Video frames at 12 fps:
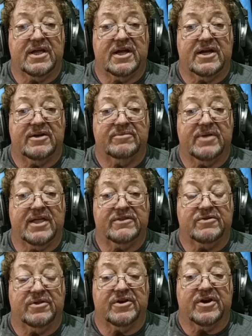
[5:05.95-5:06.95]
And
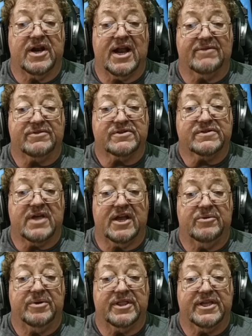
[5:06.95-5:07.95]
so they're going to have to sign a
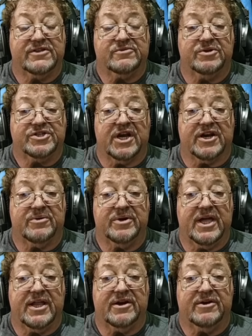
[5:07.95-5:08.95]
release, which I
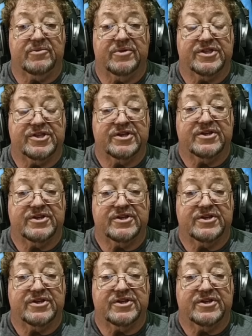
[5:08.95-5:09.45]
created with,